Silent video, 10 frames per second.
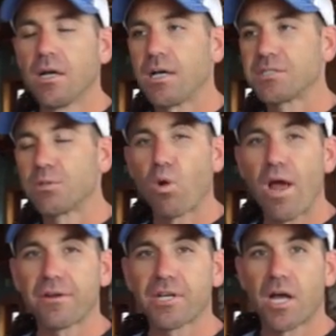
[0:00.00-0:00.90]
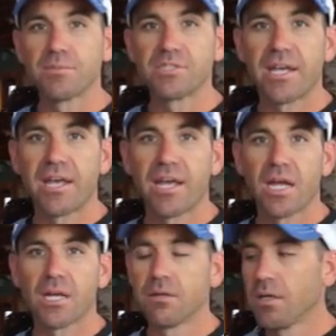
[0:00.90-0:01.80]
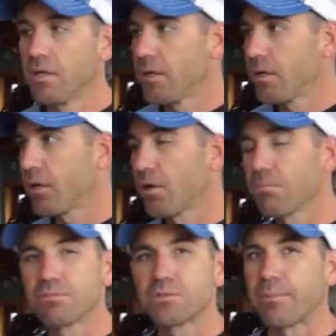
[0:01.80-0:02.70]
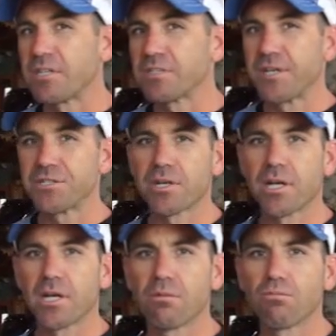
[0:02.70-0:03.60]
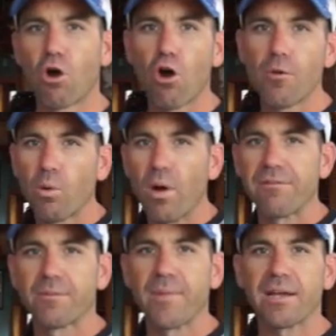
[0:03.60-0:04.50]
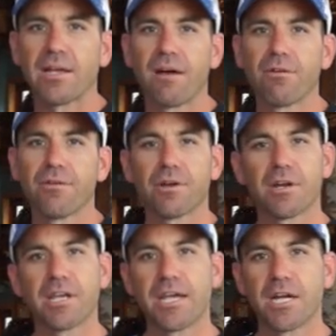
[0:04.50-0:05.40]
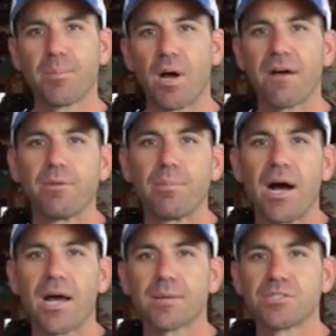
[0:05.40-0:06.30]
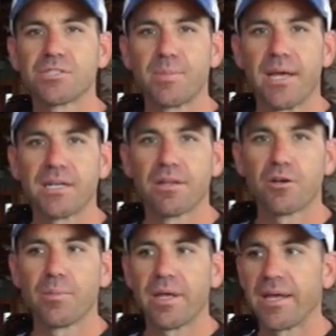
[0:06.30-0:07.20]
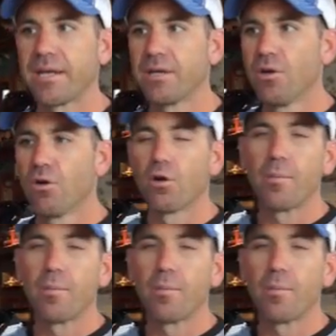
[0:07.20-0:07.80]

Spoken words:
some weather comes in. You know, some of these fish are gonna roam away from that cover. They're gonna get up off the bottom, suspend a little bit, or